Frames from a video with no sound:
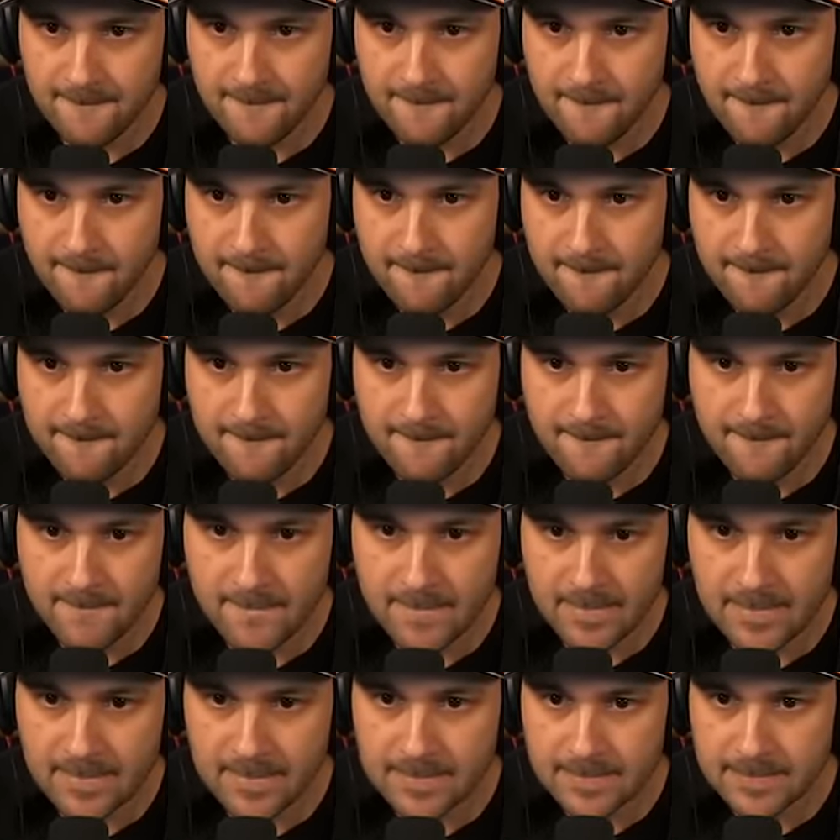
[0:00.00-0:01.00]

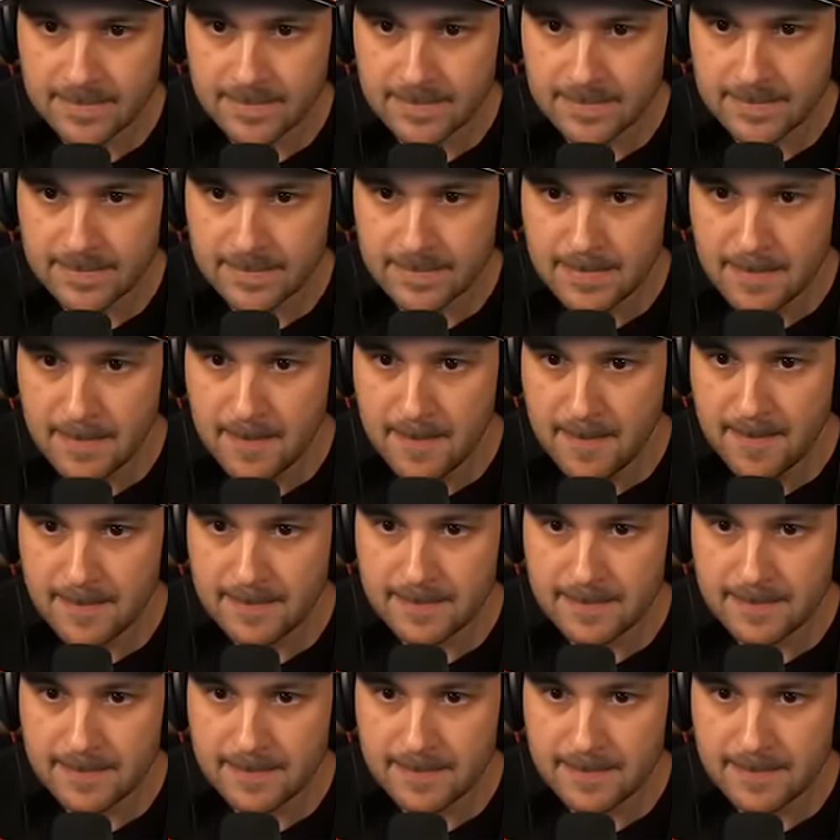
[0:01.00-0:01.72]
Nothing is said.